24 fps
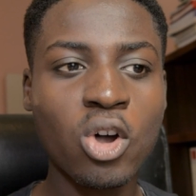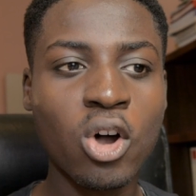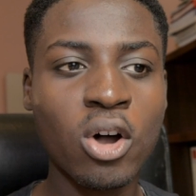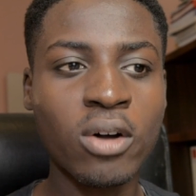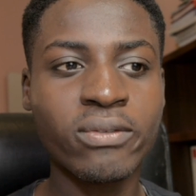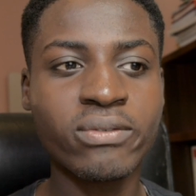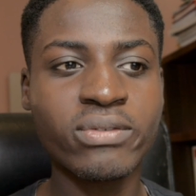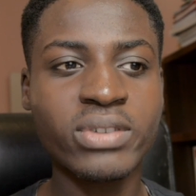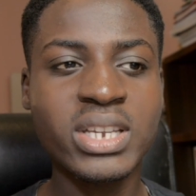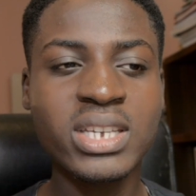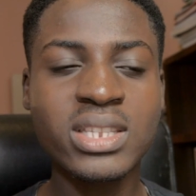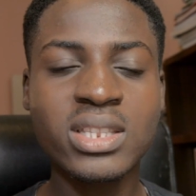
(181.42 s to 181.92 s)

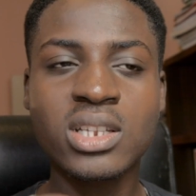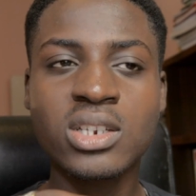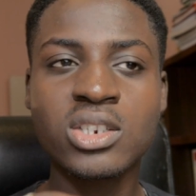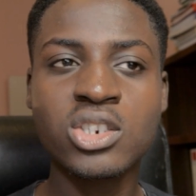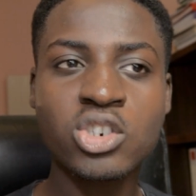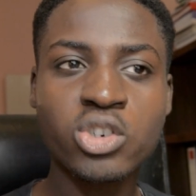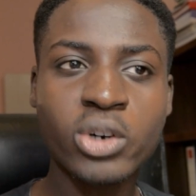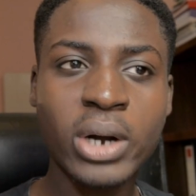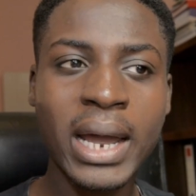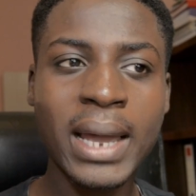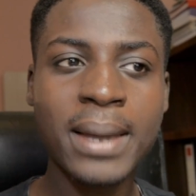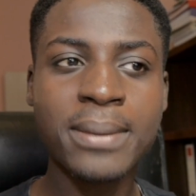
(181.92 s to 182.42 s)
of either
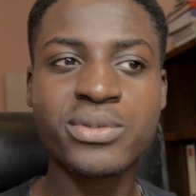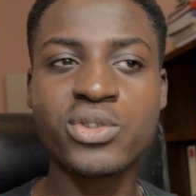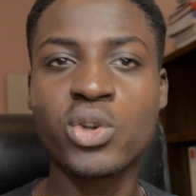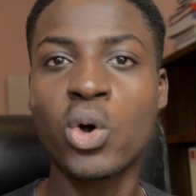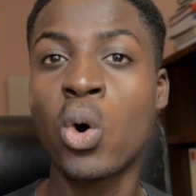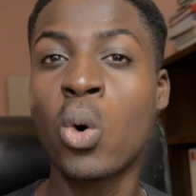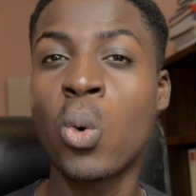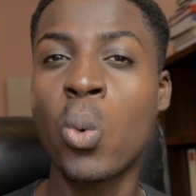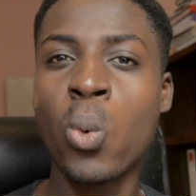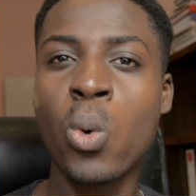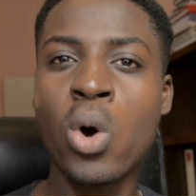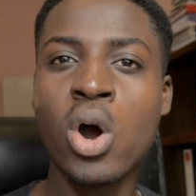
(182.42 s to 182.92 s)
tribes
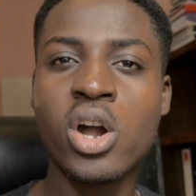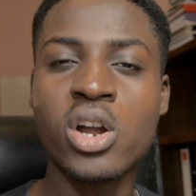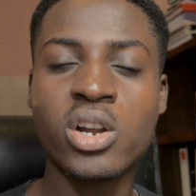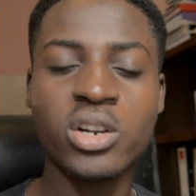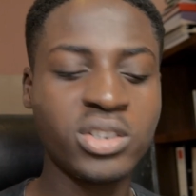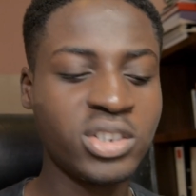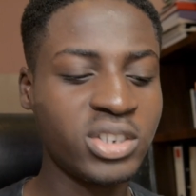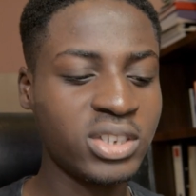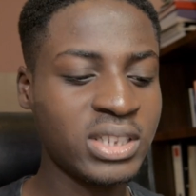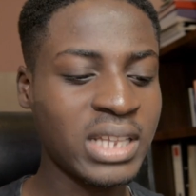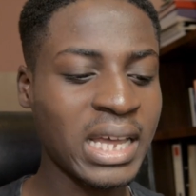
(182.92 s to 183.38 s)
or words